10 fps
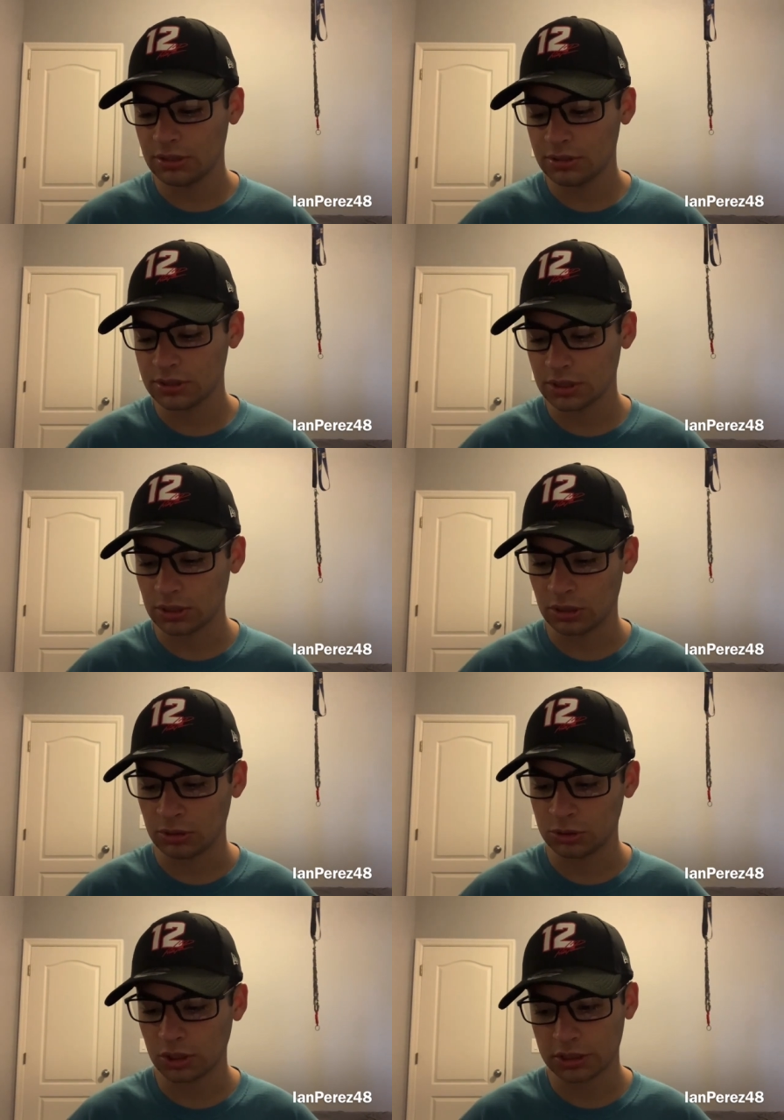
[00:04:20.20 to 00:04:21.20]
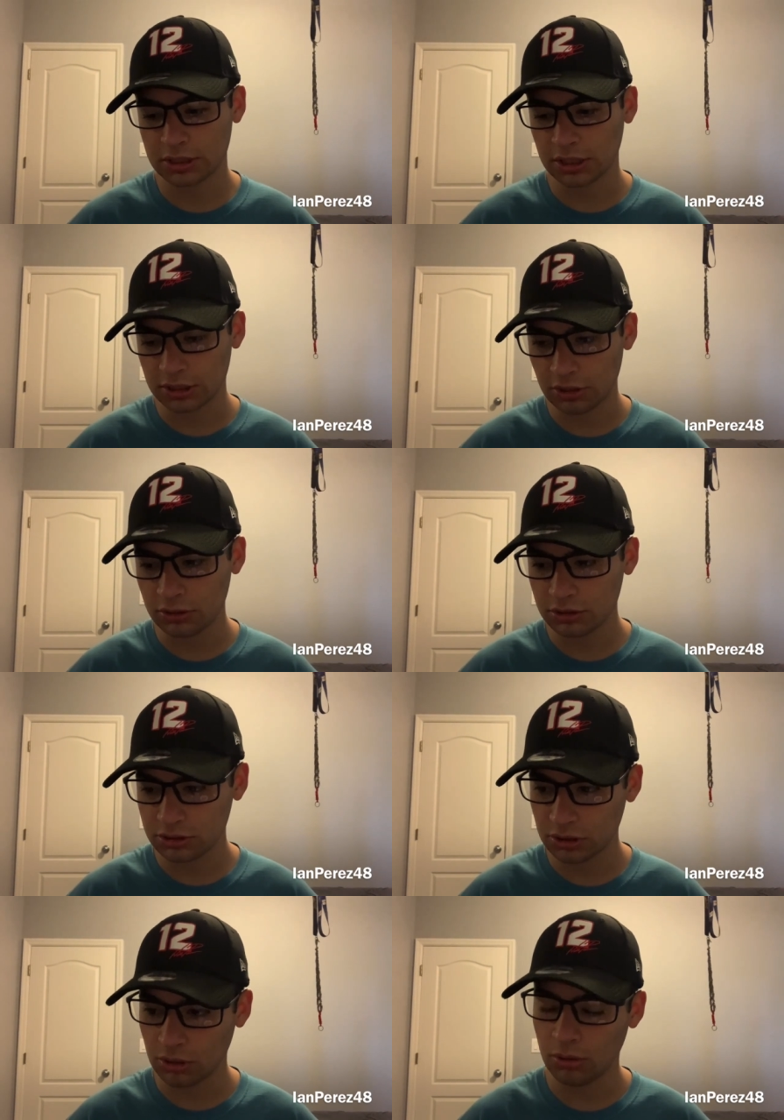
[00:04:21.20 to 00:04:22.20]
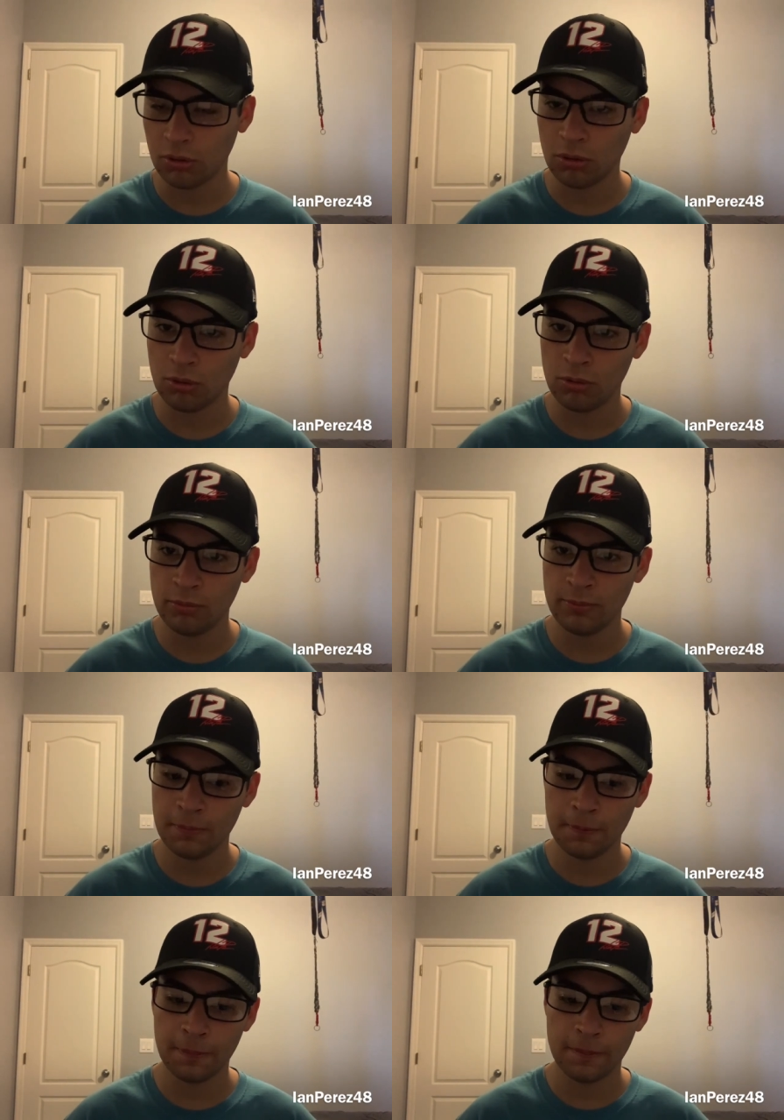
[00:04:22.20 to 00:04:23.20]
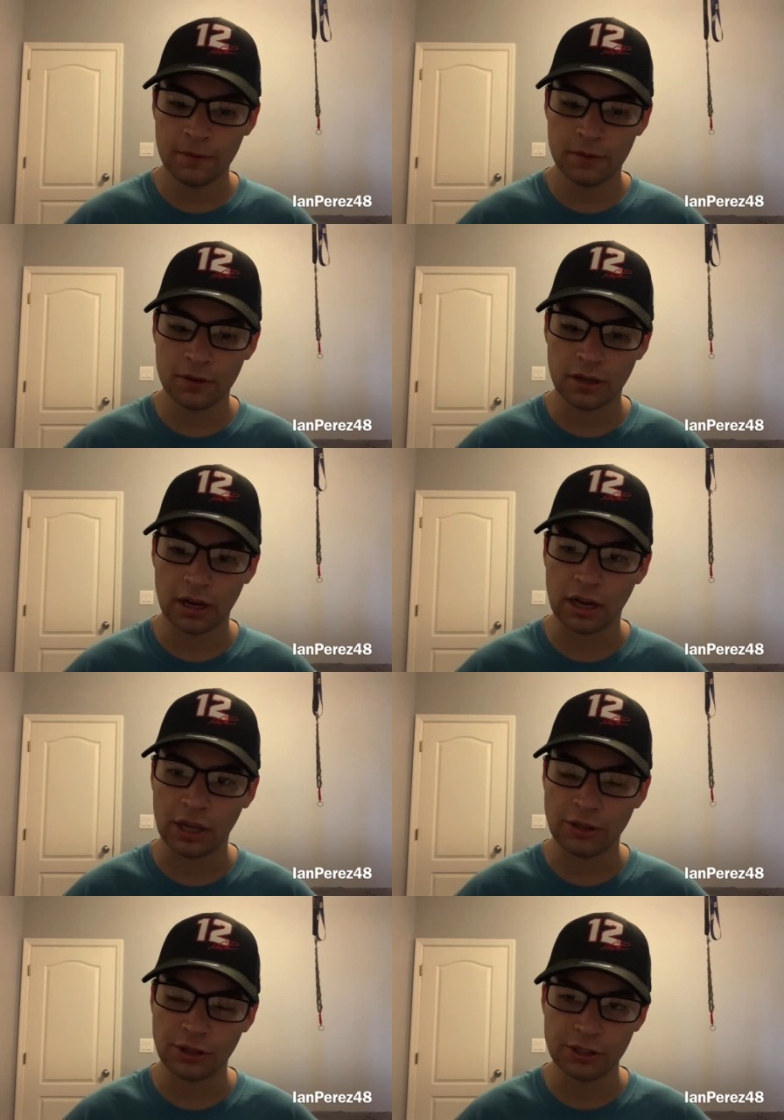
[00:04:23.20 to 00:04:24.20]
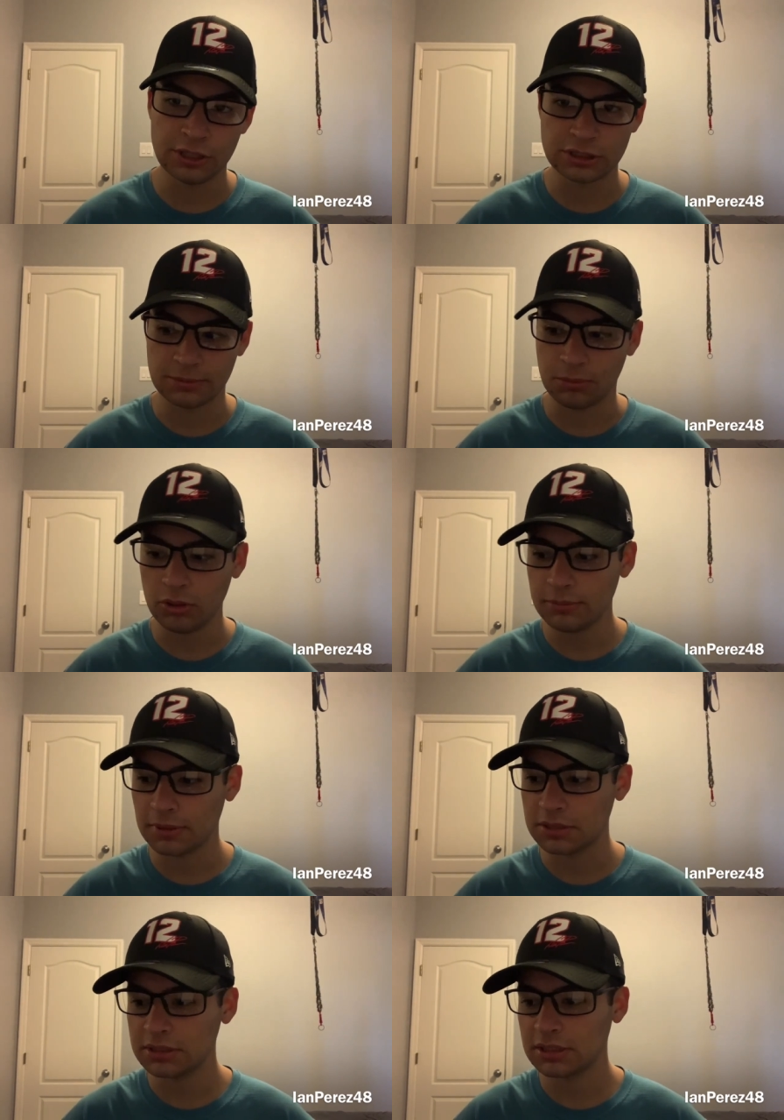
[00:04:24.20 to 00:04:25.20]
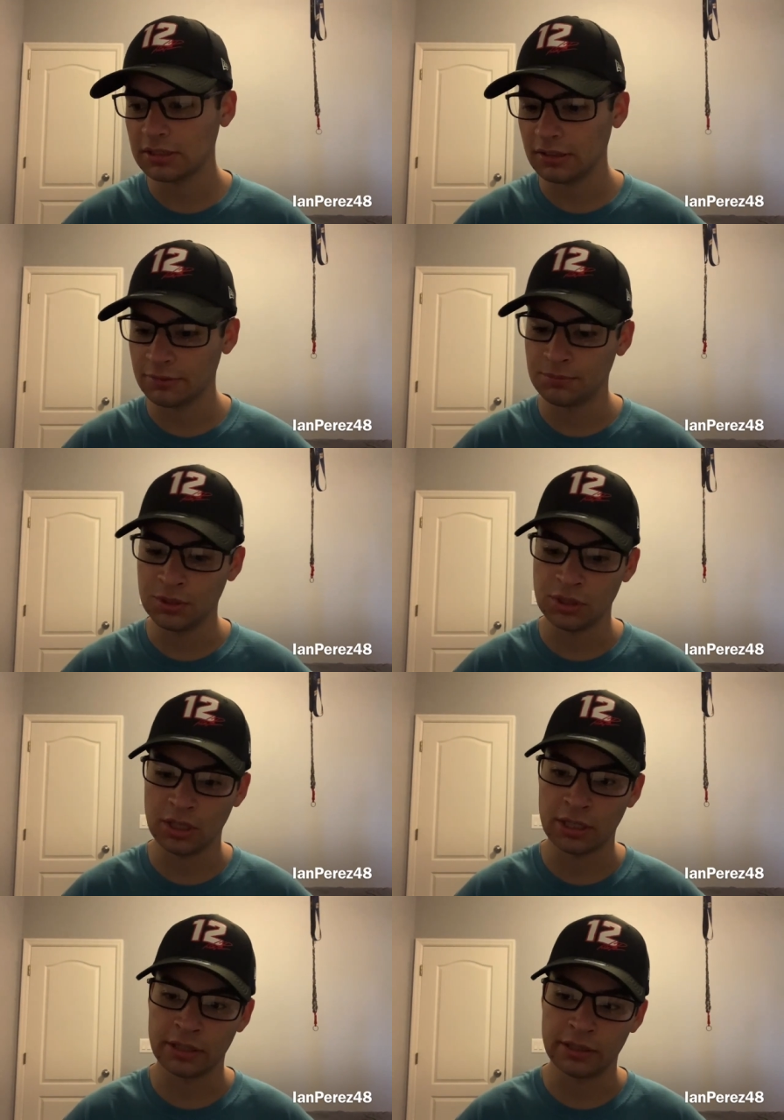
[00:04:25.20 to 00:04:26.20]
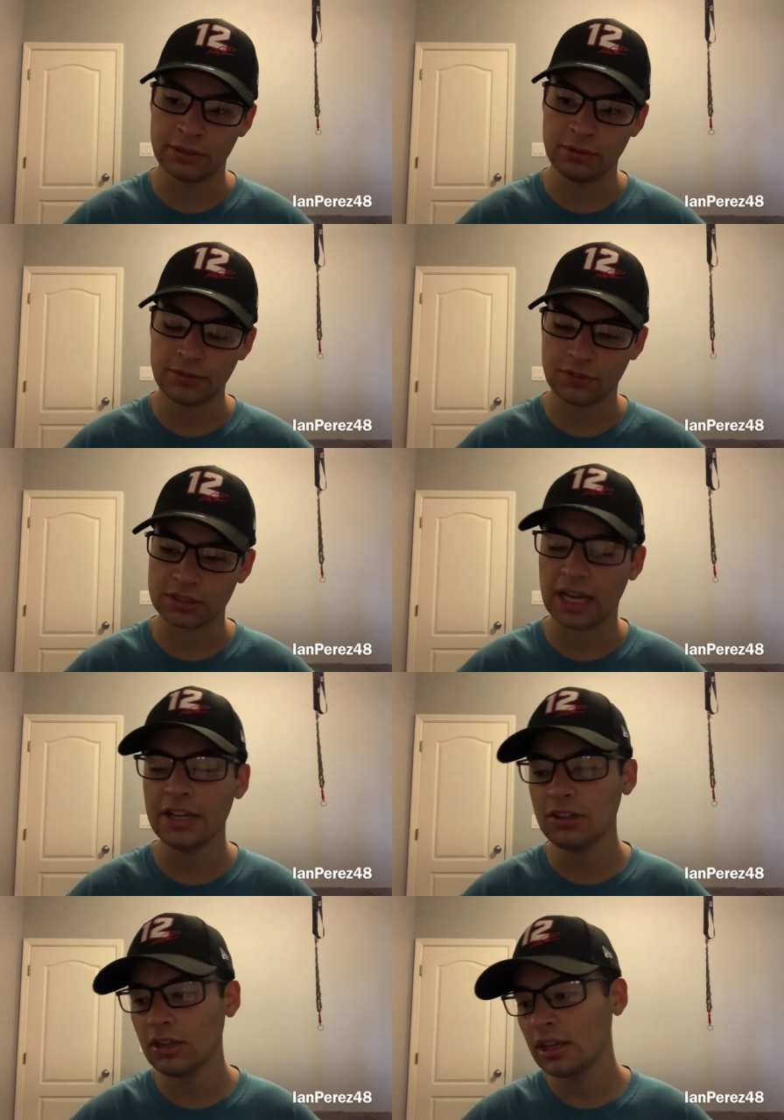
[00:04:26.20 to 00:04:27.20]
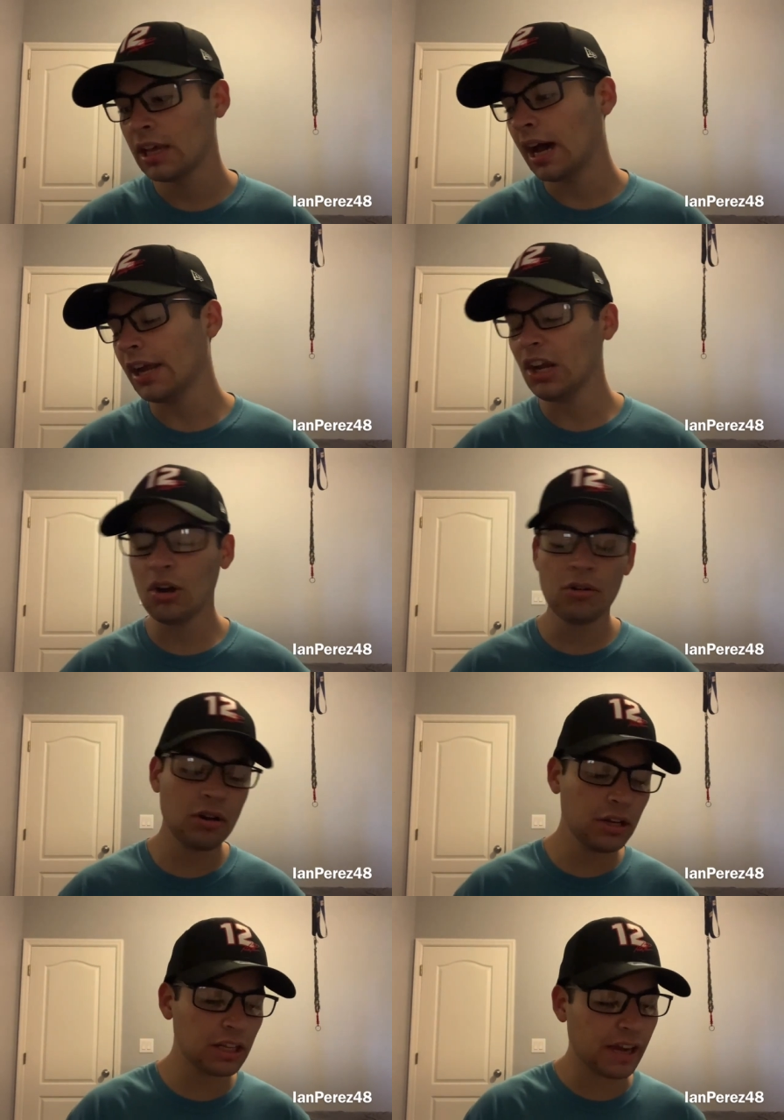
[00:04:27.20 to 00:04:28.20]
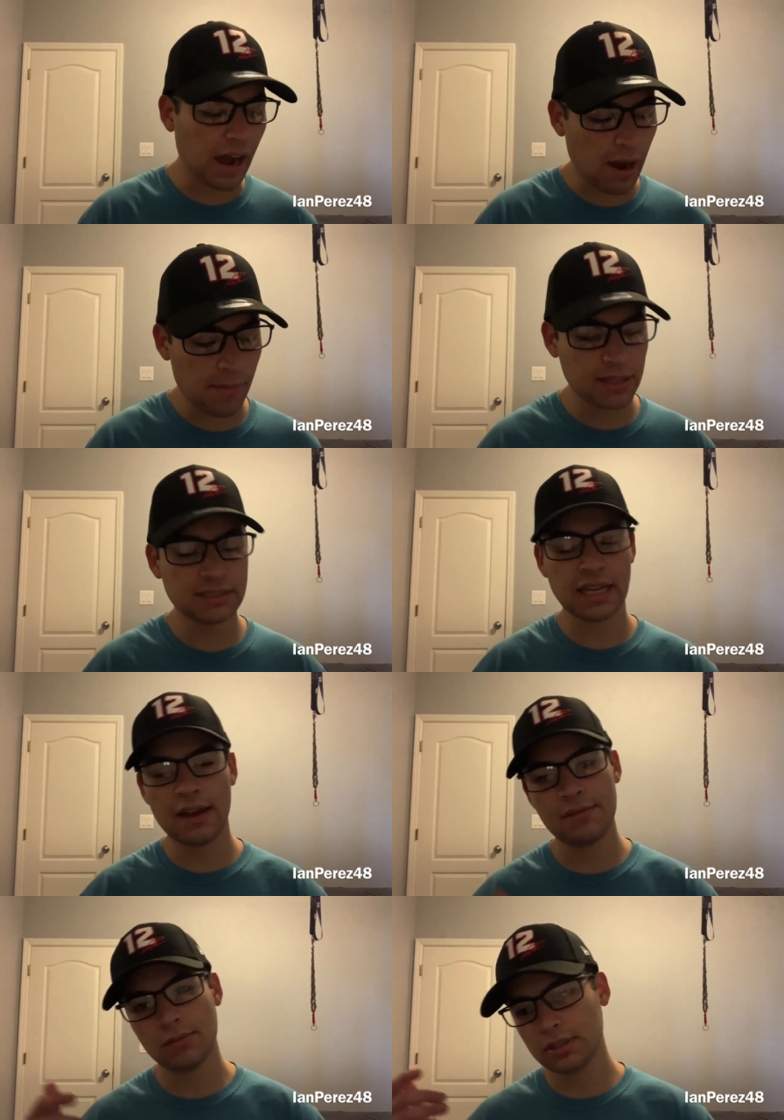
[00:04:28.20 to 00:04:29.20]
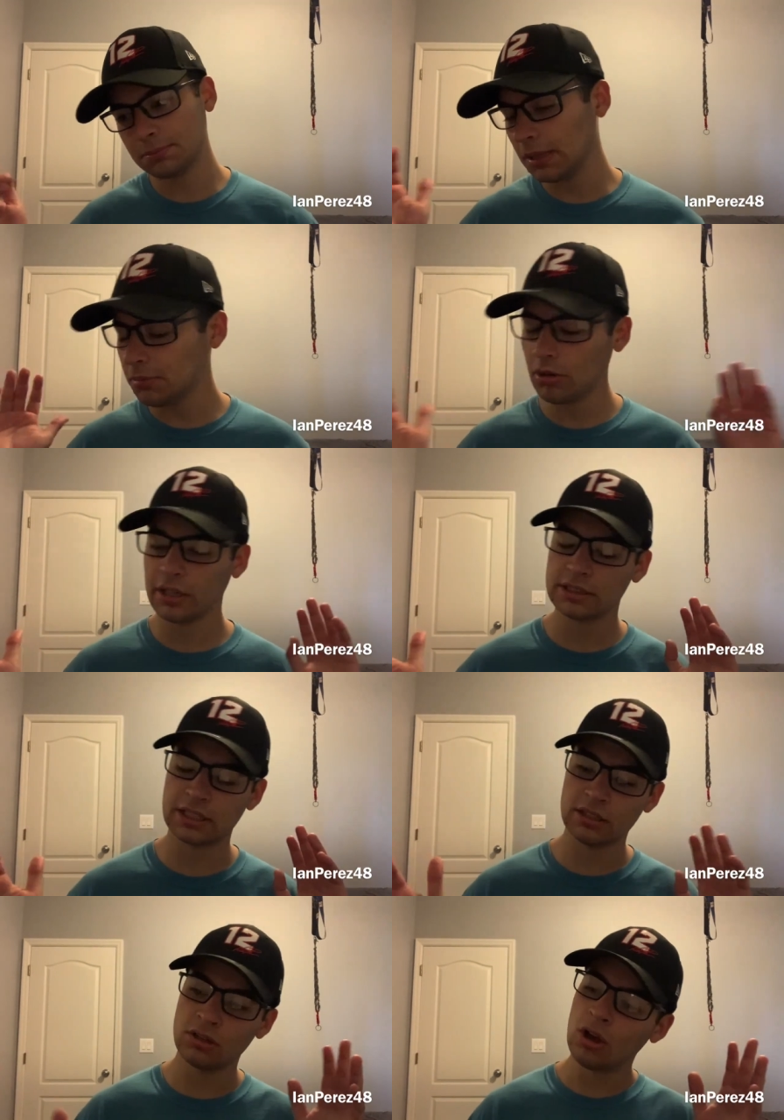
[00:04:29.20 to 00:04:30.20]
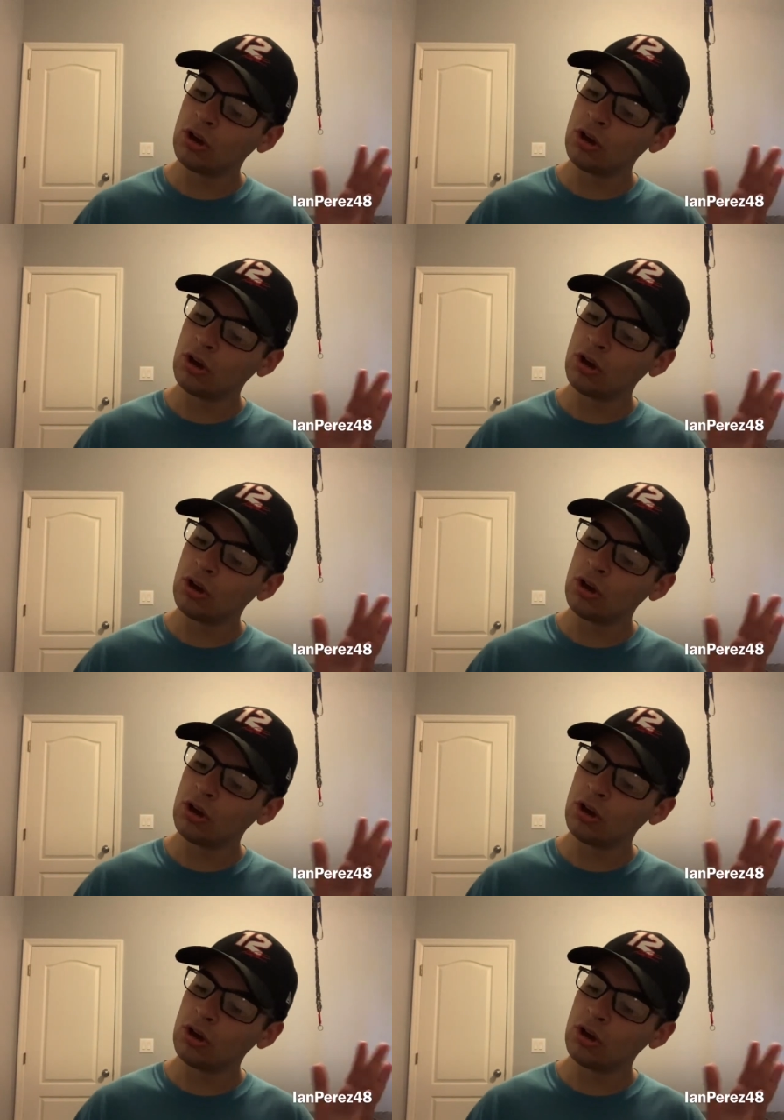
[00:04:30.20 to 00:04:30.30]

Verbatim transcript: So trucks continue to show uh, disappointment of being a Wreckfest. I I know in the comments, everyone, people are gonna say,